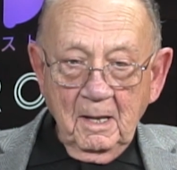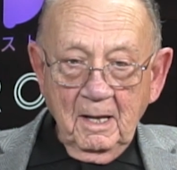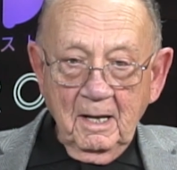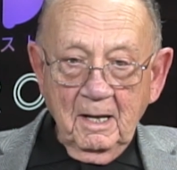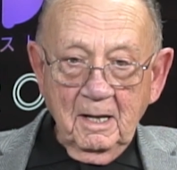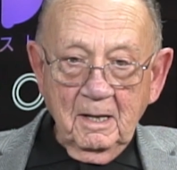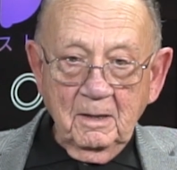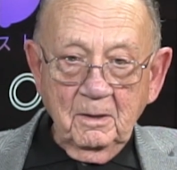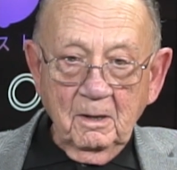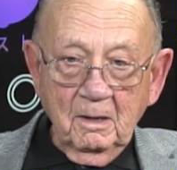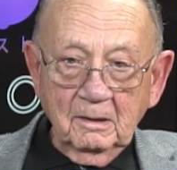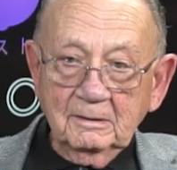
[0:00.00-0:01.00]
And
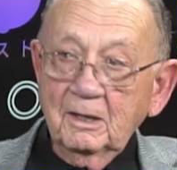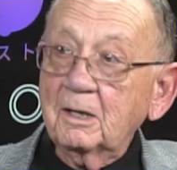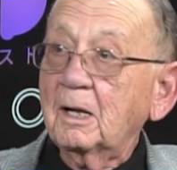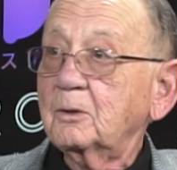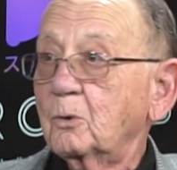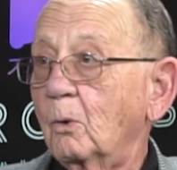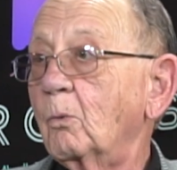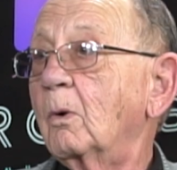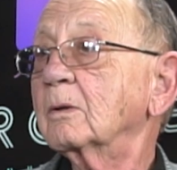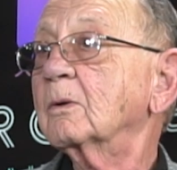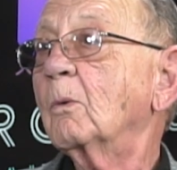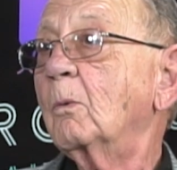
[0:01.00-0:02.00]
then I told
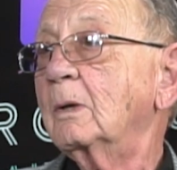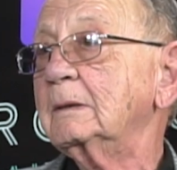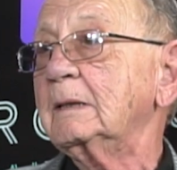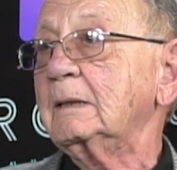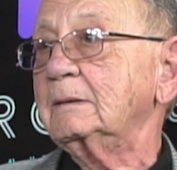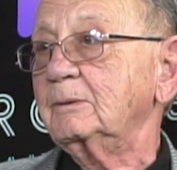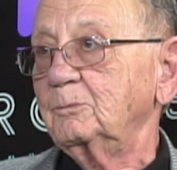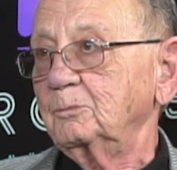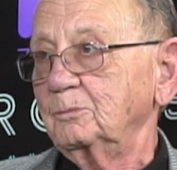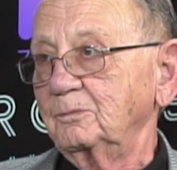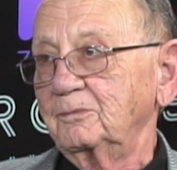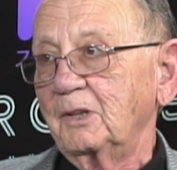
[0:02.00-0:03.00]
Walter why.
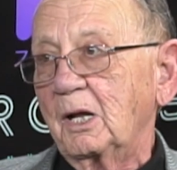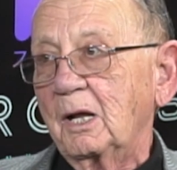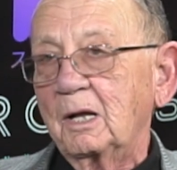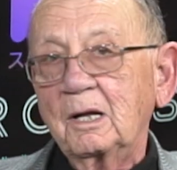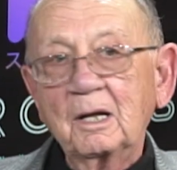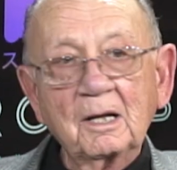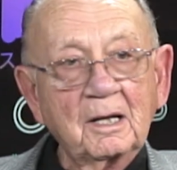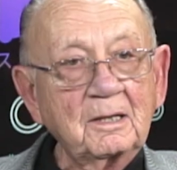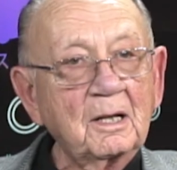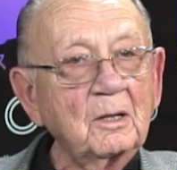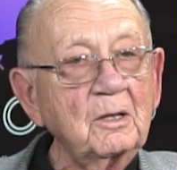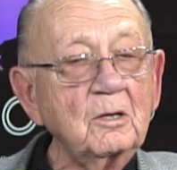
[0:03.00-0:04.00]
And
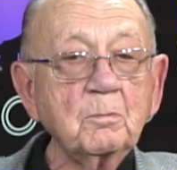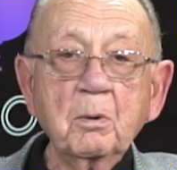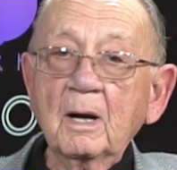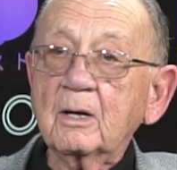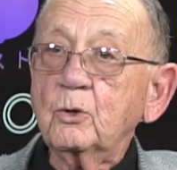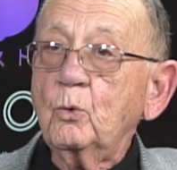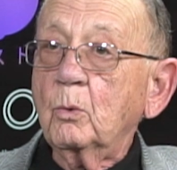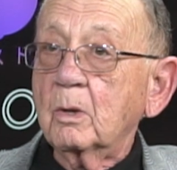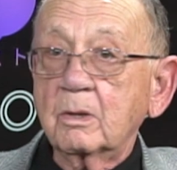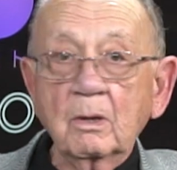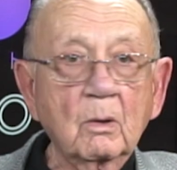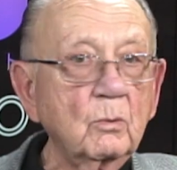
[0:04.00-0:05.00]
now this product, you would have
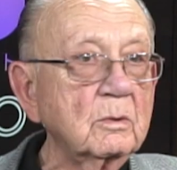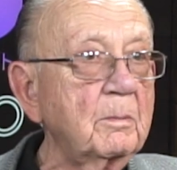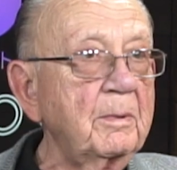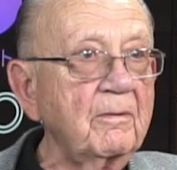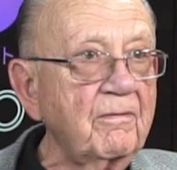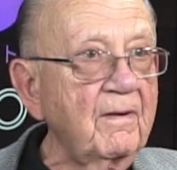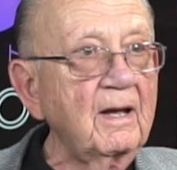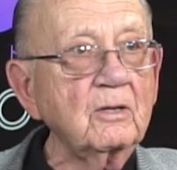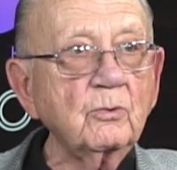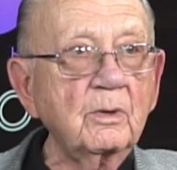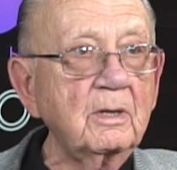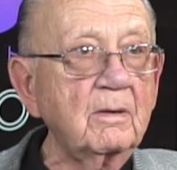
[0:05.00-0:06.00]
thought it was a big
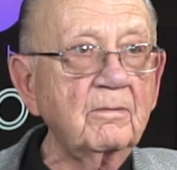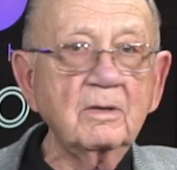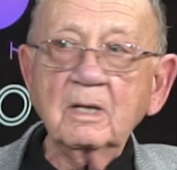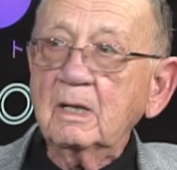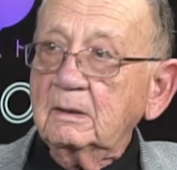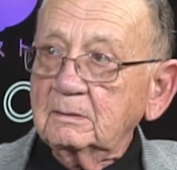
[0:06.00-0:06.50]
factory and everything.